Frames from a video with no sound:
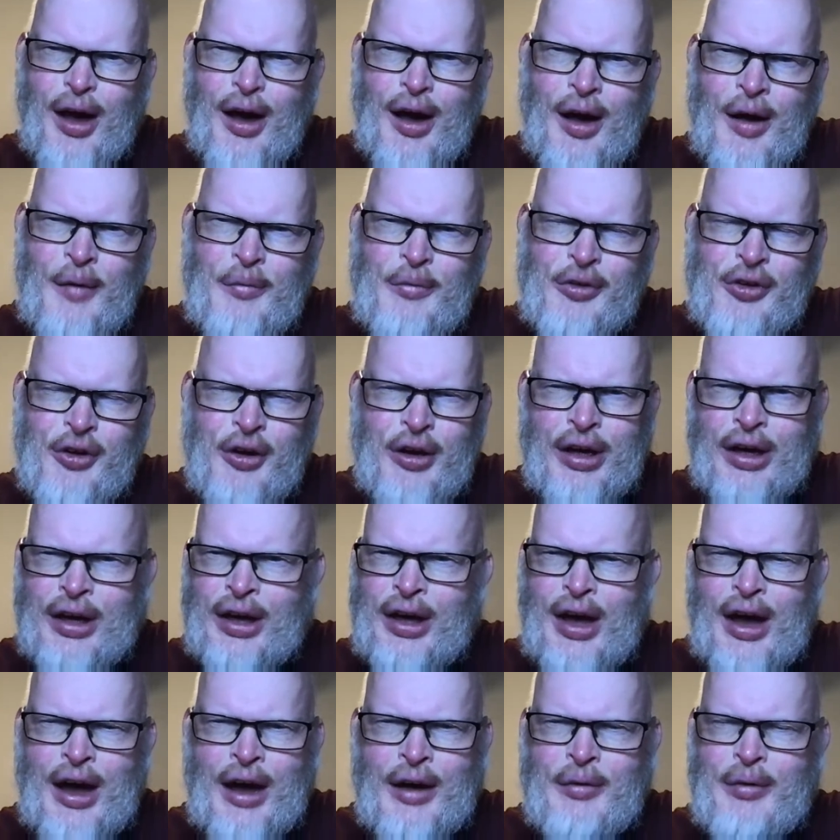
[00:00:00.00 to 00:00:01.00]

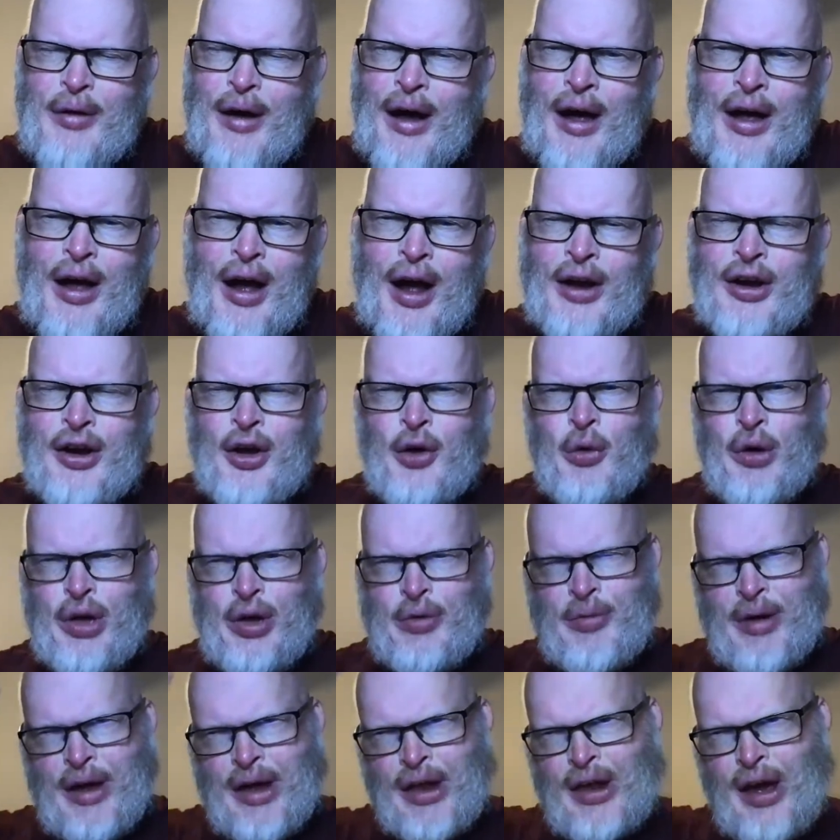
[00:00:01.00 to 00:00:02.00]
Inga, I know what
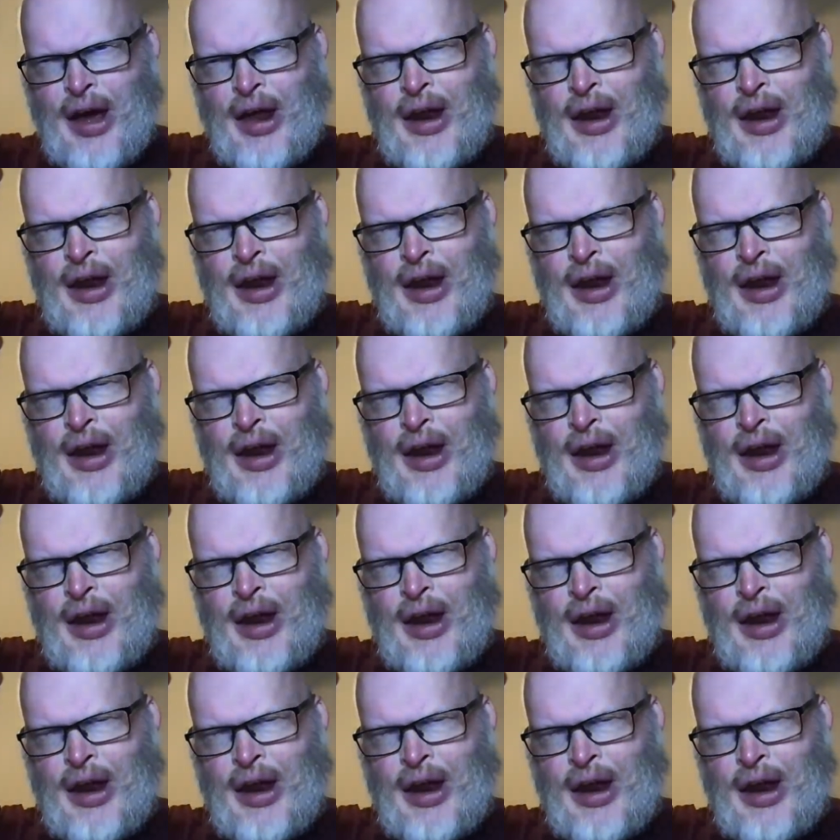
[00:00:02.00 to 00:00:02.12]
you mean.